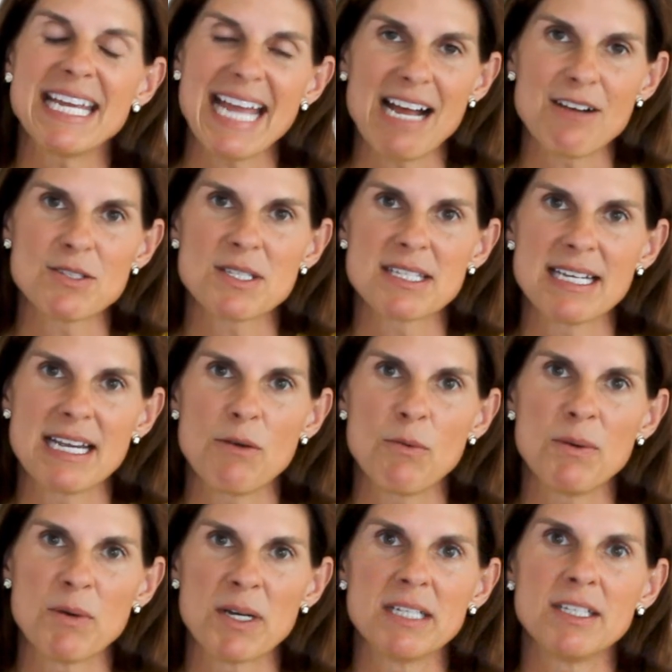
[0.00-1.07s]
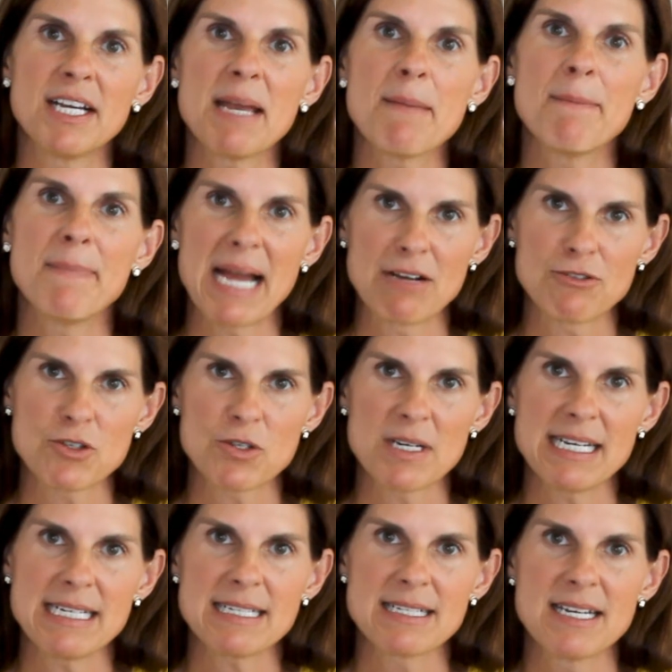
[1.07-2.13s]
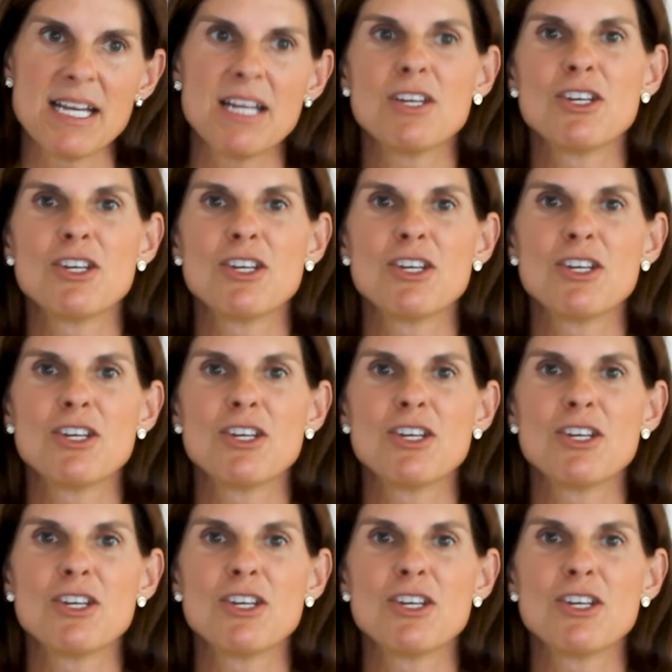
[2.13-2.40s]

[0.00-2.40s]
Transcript: counseling, we want to look at boundaries.